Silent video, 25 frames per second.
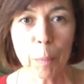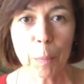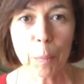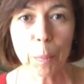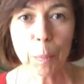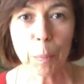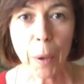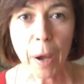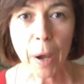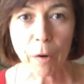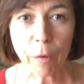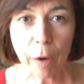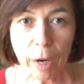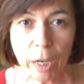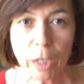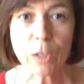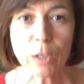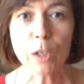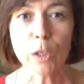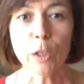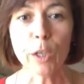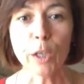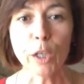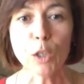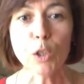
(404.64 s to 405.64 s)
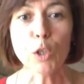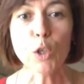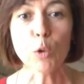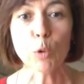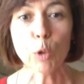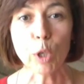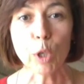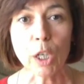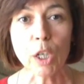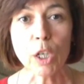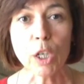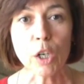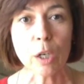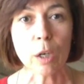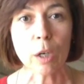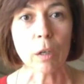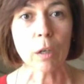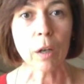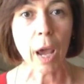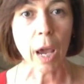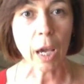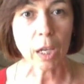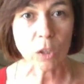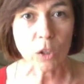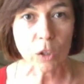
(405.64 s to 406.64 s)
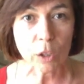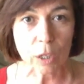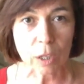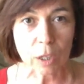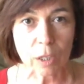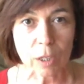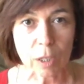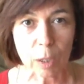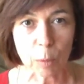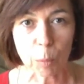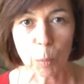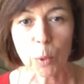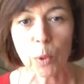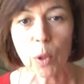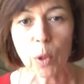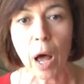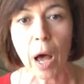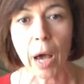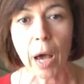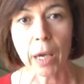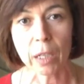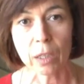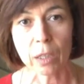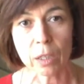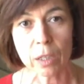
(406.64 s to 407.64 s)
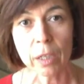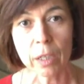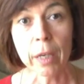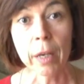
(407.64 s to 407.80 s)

parental intuition and just applied